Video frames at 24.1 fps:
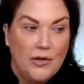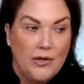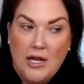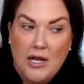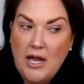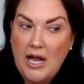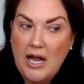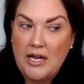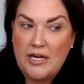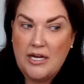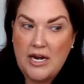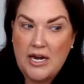
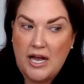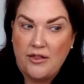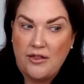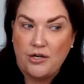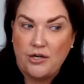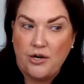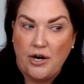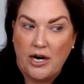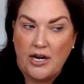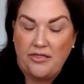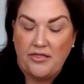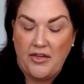Another
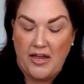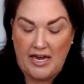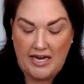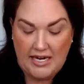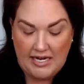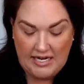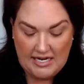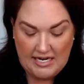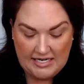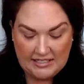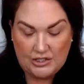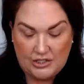great thing
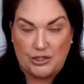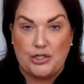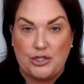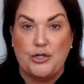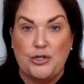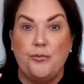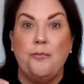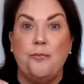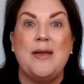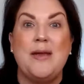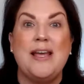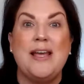is to
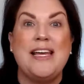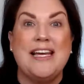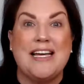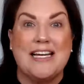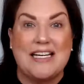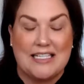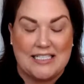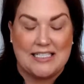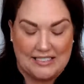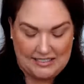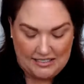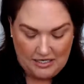
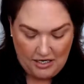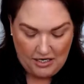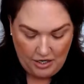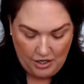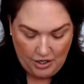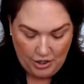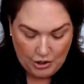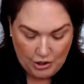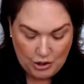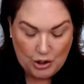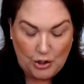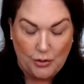mix
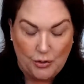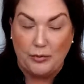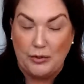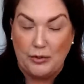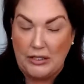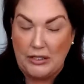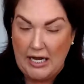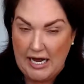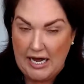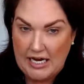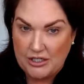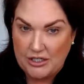your
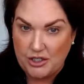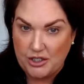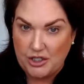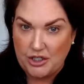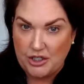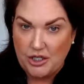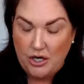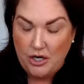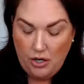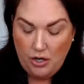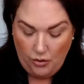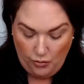blush
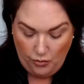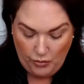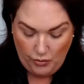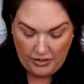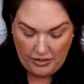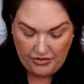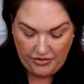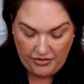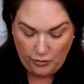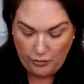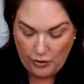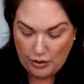with
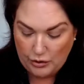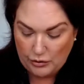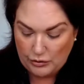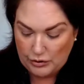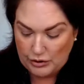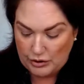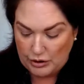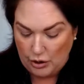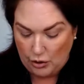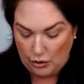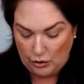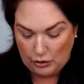a
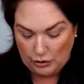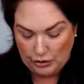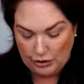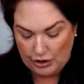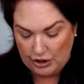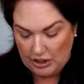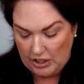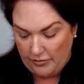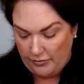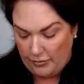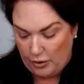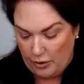rose gold
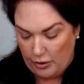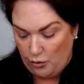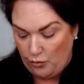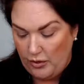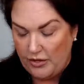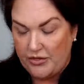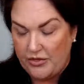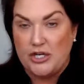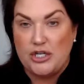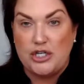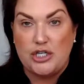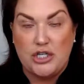shimmer,
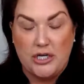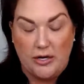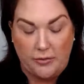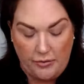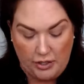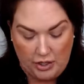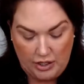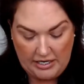with a shimmer.